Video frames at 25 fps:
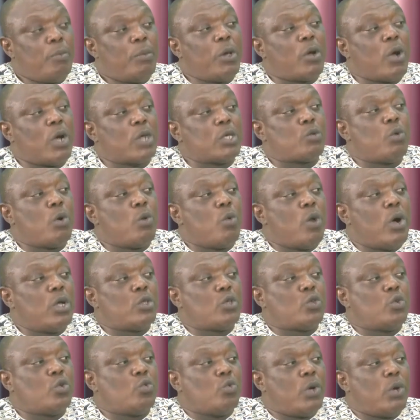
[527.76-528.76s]
because we
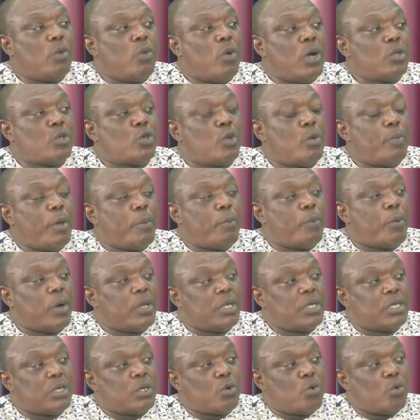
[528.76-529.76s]
want to be
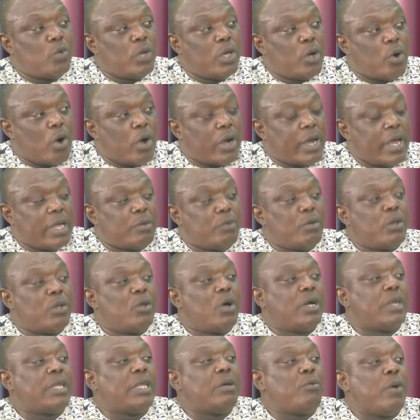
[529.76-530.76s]
politically correct. We
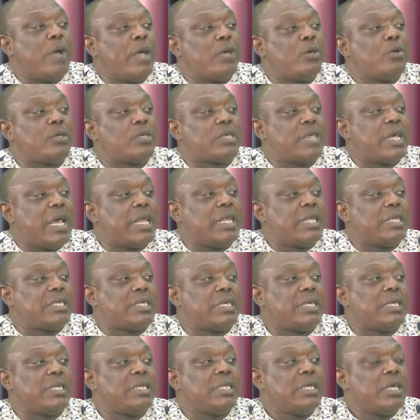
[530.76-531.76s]
know when you say
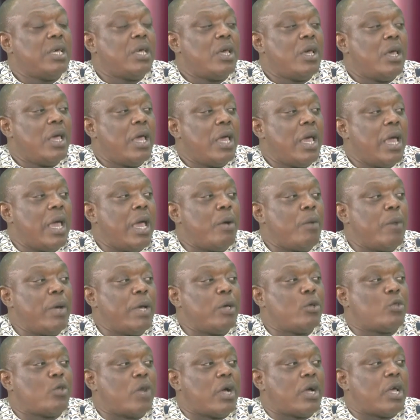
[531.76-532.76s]
anything,
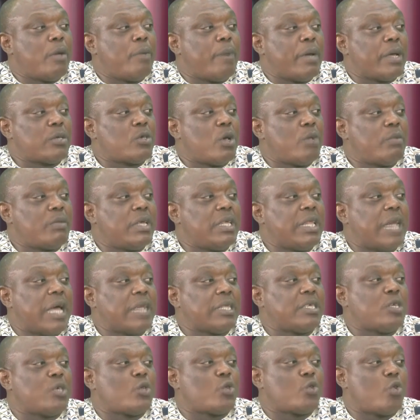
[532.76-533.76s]
when you talk about something
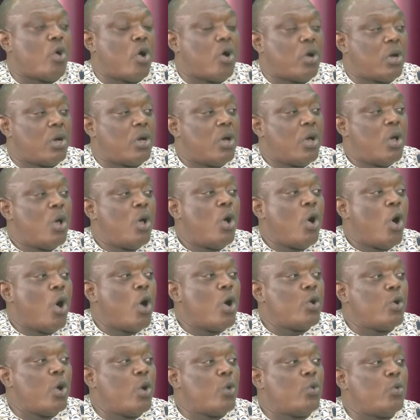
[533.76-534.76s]
that is wrong
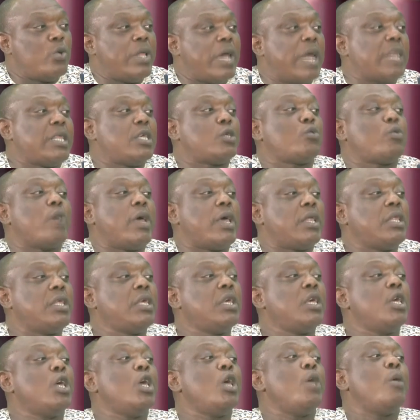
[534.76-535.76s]
or no good, that is when
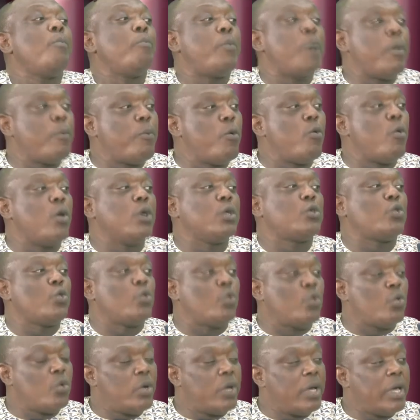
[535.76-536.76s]
people want
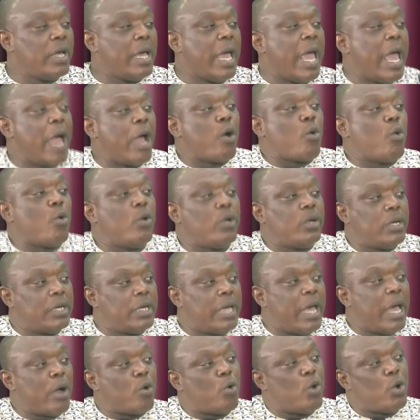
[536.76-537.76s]
to
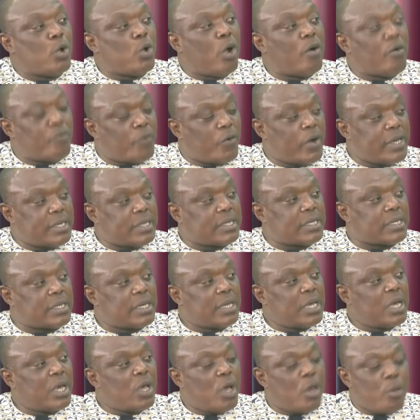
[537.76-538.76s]
re-echo your
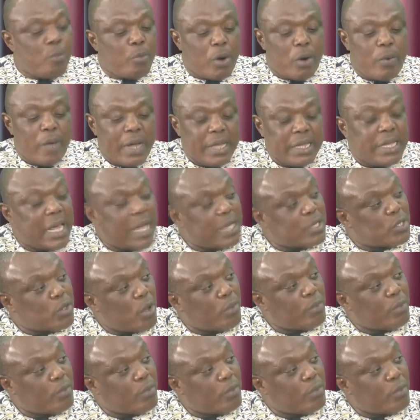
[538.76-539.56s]
voice. But when there's